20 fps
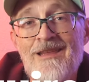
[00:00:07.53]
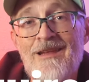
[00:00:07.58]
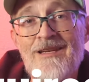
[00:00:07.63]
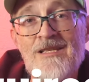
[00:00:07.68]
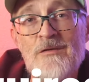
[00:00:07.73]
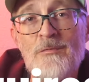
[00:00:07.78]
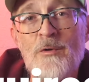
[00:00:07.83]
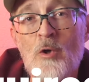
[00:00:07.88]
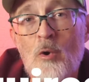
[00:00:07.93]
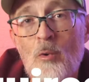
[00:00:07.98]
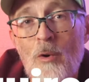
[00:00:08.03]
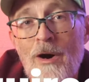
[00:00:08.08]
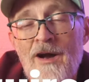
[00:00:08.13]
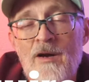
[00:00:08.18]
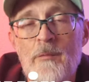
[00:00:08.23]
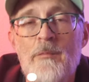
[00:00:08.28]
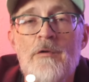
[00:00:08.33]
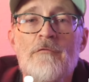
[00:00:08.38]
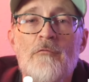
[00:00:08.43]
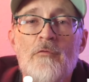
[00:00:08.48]
that it's a
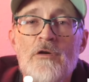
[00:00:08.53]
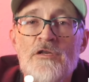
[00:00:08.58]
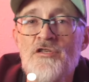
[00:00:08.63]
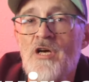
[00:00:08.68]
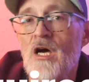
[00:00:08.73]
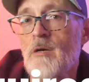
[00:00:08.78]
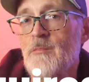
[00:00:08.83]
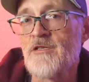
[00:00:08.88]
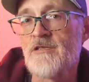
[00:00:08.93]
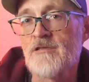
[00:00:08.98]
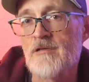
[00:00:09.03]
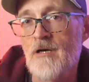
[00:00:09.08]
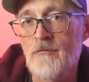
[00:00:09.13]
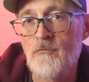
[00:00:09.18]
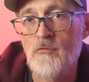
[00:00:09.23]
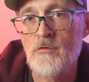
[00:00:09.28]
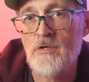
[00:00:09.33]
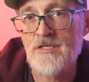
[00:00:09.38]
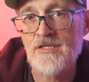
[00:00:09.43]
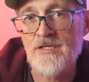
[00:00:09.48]
requirement for a job in
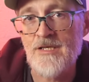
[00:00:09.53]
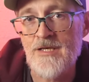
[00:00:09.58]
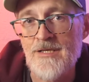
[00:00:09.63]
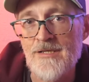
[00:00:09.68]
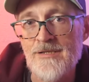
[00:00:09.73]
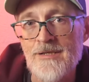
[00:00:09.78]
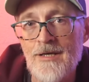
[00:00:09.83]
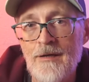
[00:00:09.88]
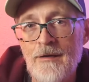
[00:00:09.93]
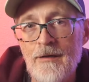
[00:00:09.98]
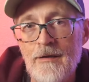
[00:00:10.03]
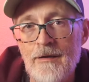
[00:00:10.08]
software these days.